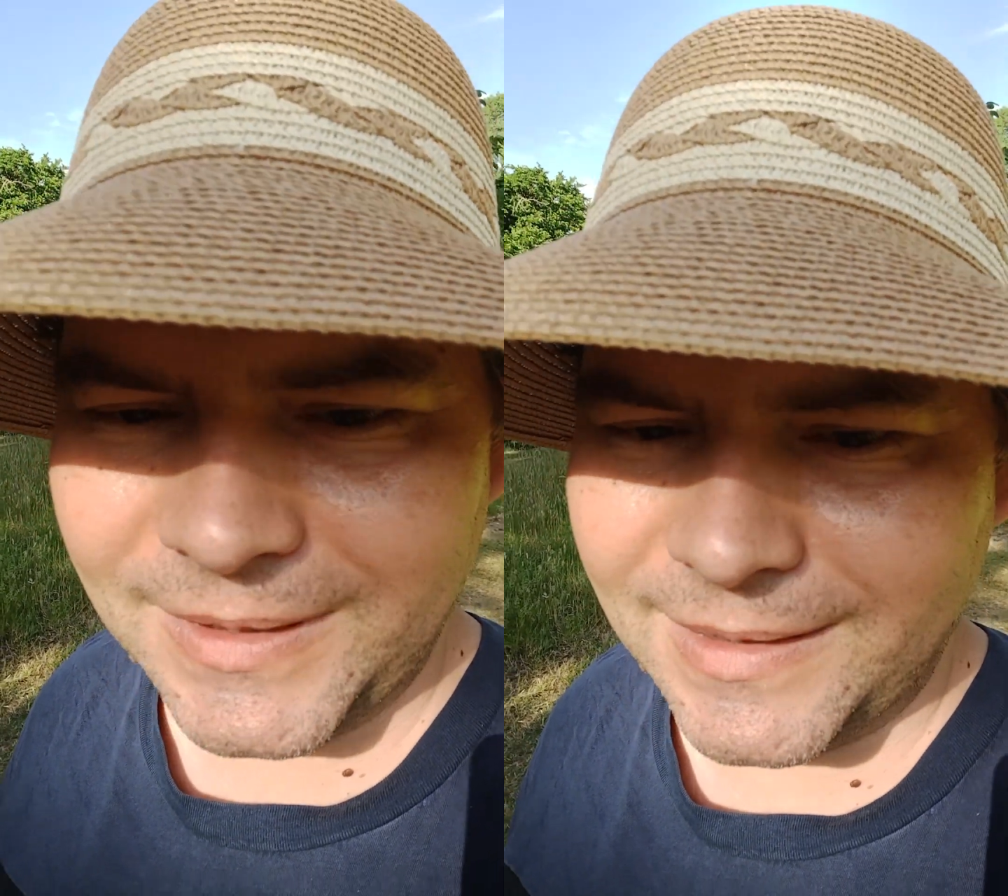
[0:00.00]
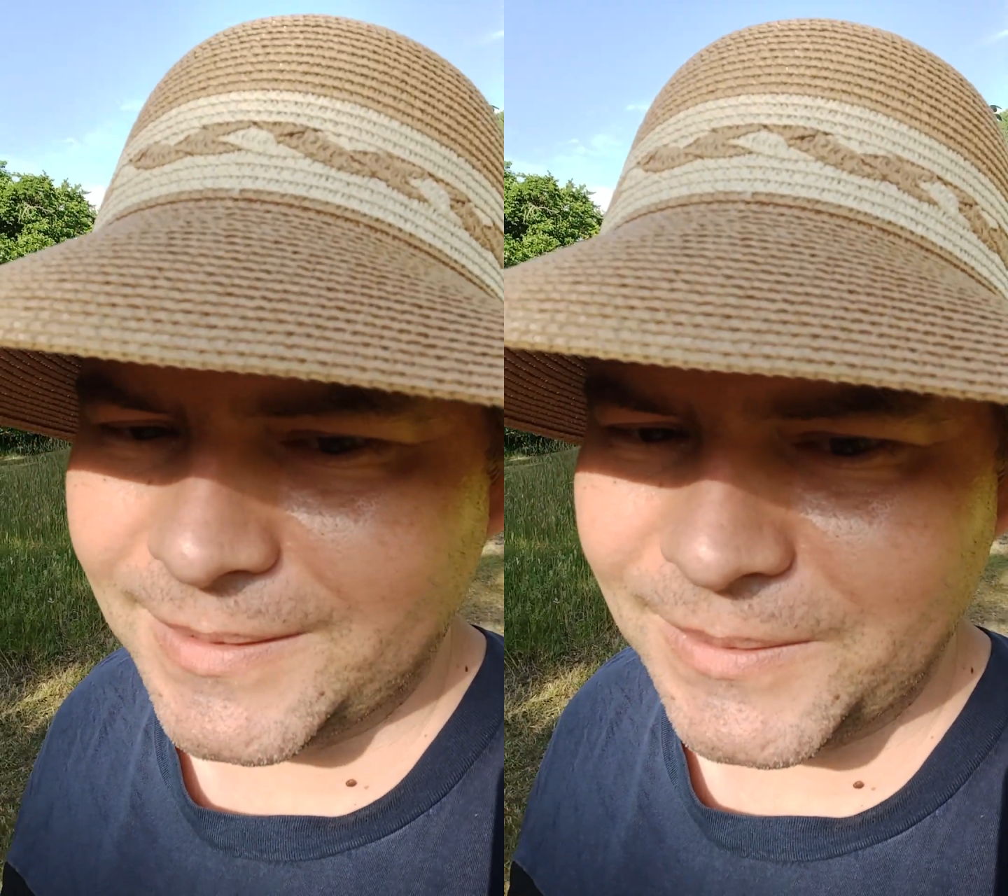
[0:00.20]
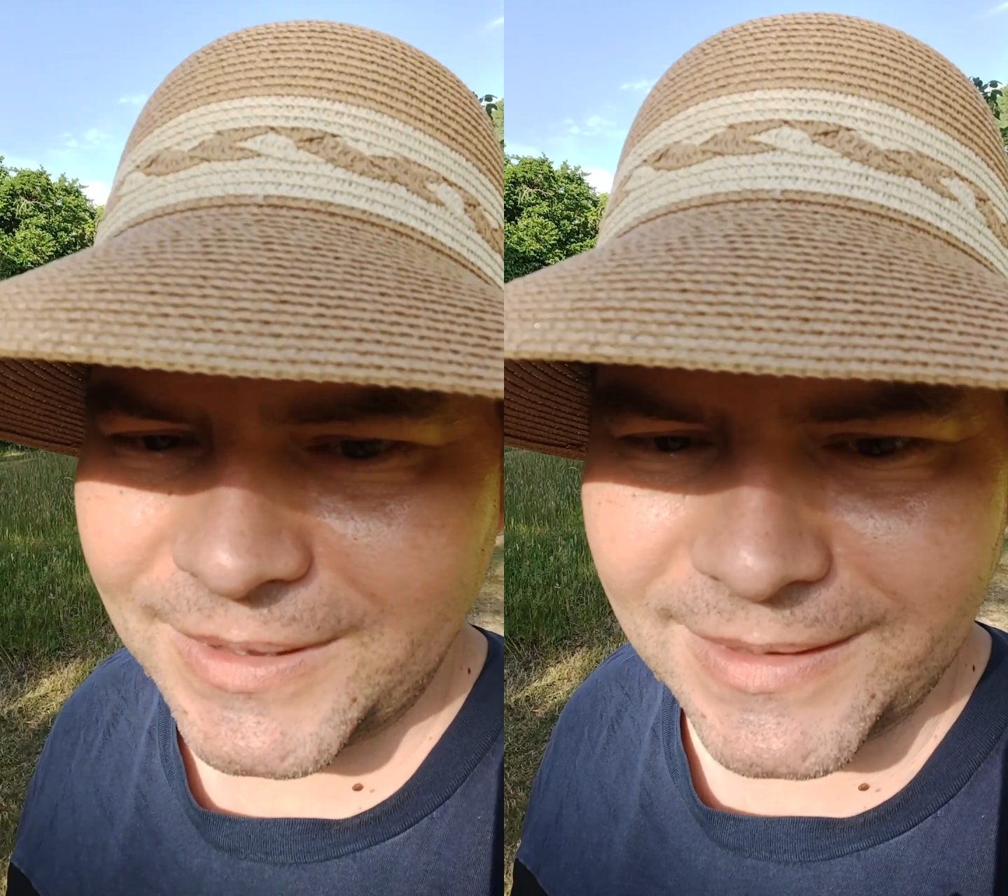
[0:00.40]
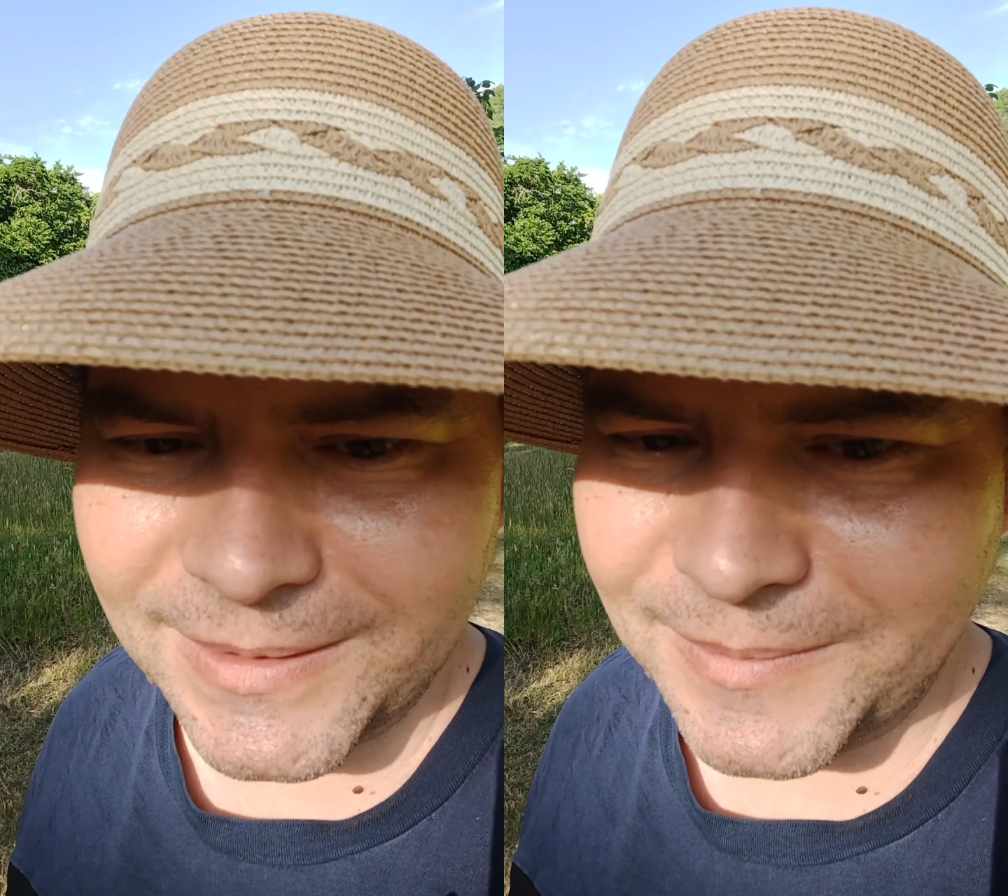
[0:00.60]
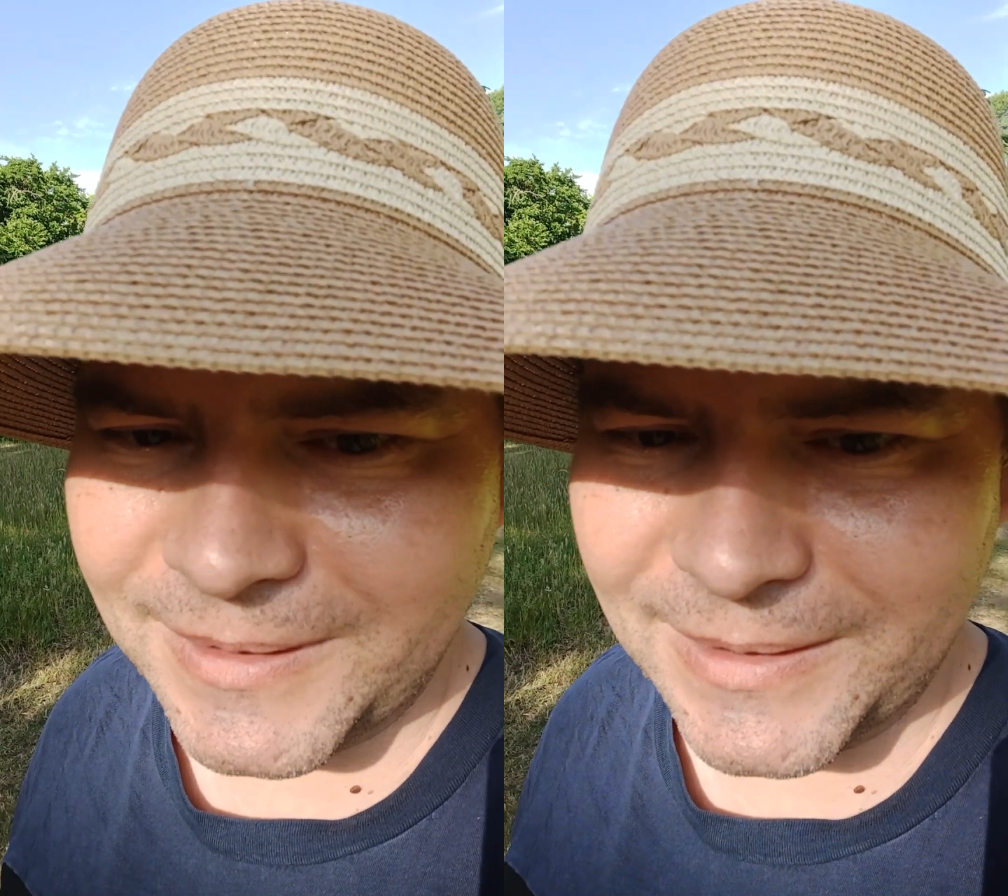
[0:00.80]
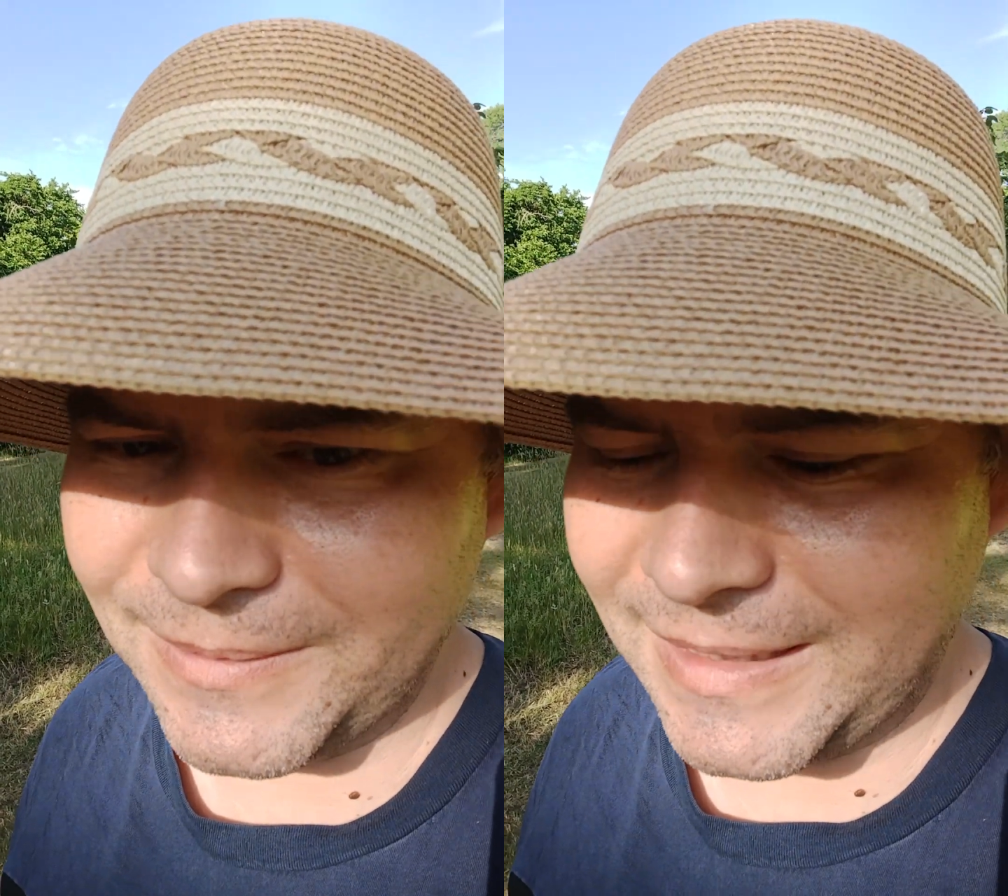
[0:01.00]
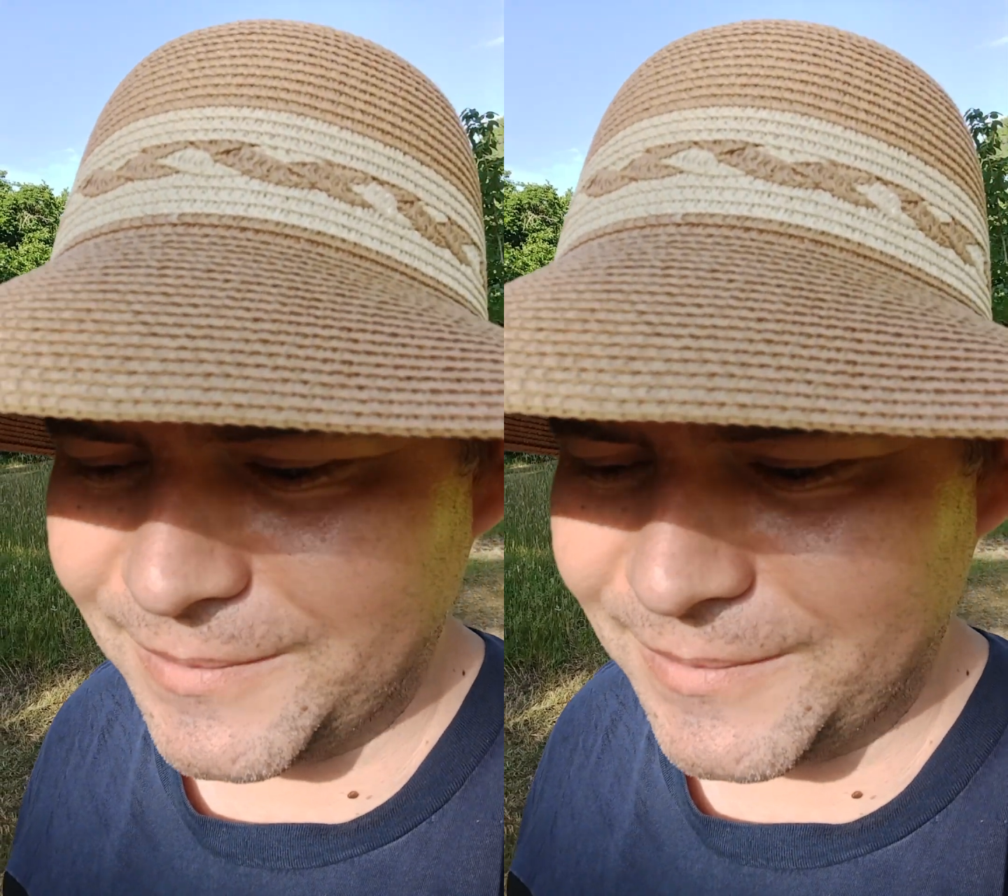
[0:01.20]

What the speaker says: like so jealous because when